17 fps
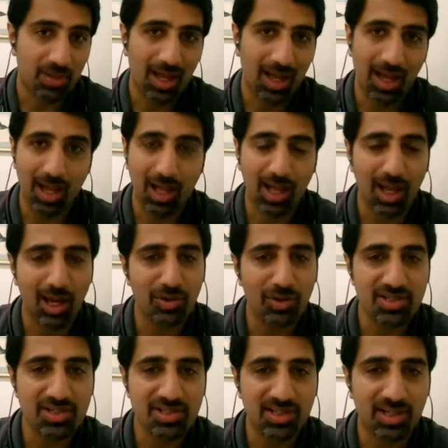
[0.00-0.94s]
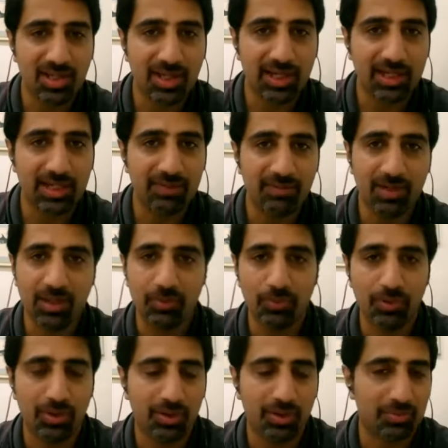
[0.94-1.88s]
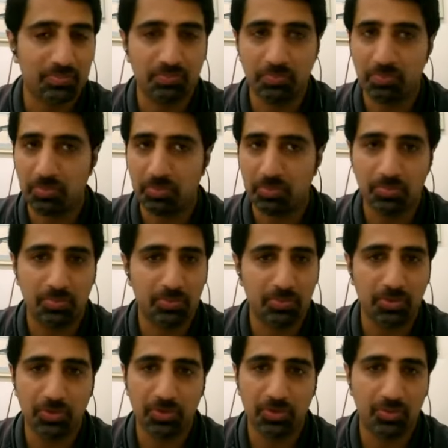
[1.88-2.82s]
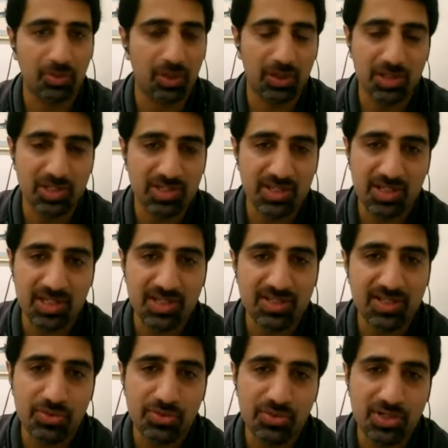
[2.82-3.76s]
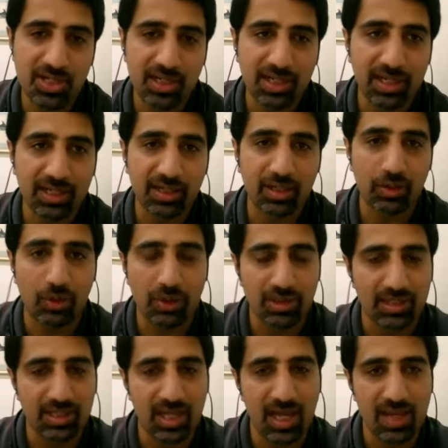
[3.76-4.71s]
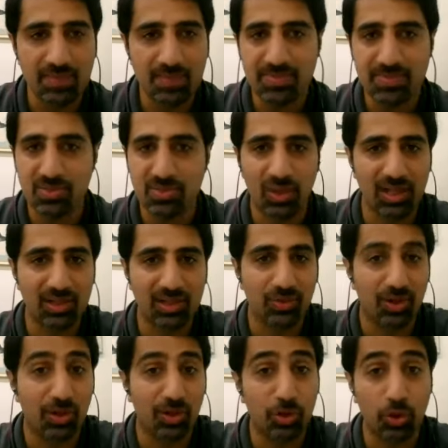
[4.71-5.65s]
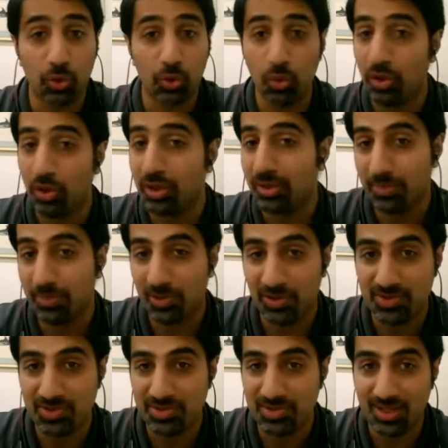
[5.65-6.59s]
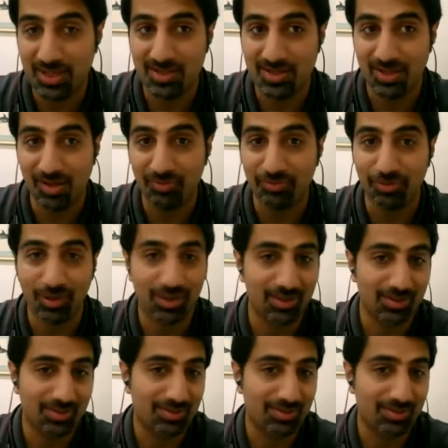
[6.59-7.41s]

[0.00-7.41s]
How does the connectivity work? Is it easy to stay connected all the times while you are on the road? Because that's a tough one.